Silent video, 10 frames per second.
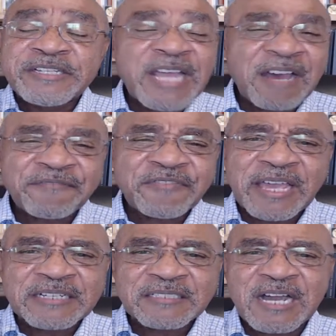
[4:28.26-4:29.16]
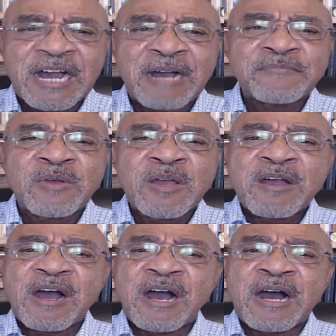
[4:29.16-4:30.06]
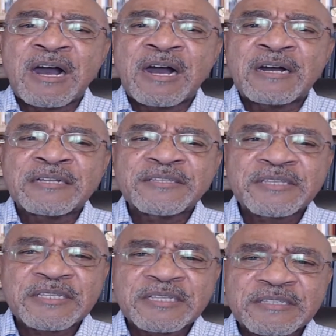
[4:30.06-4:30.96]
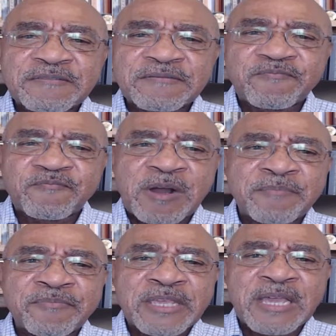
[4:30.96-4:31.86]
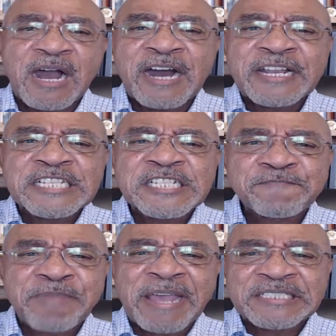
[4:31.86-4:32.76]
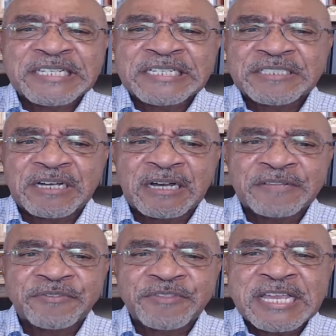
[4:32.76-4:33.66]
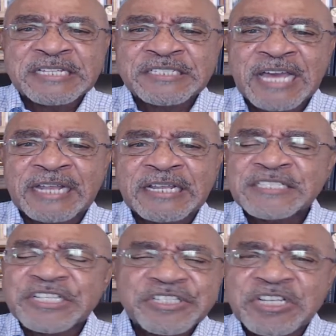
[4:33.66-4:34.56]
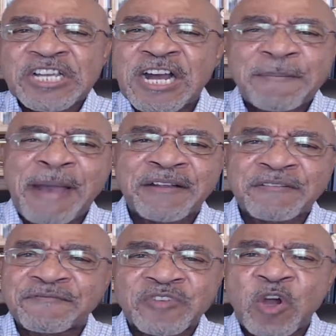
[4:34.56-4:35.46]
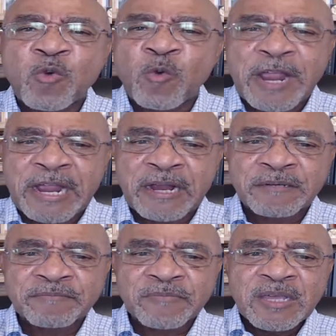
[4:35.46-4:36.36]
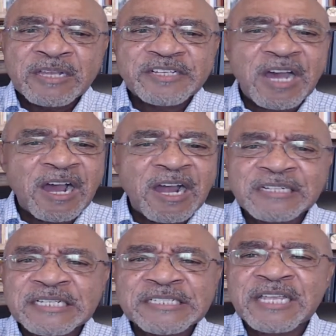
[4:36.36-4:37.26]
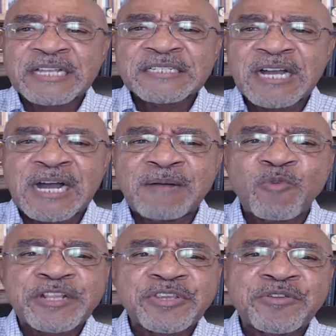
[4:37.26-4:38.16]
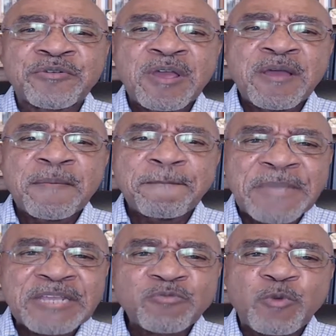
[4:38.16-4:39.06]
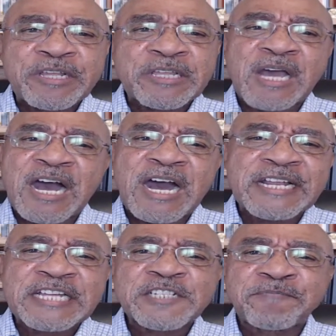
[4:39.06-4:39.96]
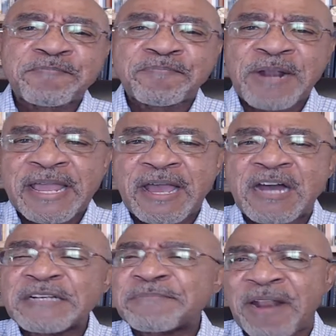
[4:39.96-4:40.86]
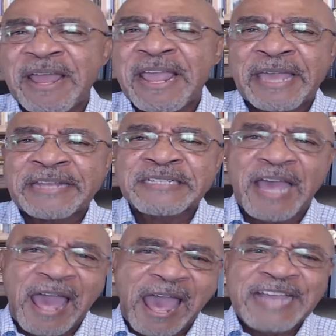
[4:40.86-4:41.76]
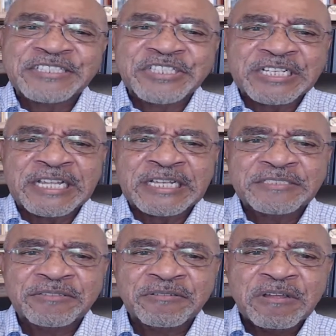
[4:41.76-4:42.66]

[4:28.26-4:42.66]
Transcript: Death can come uh, from the unexpected uh, things that just come out of nowhere. Darkness can come when you meet with an unexplained, unplanned accident.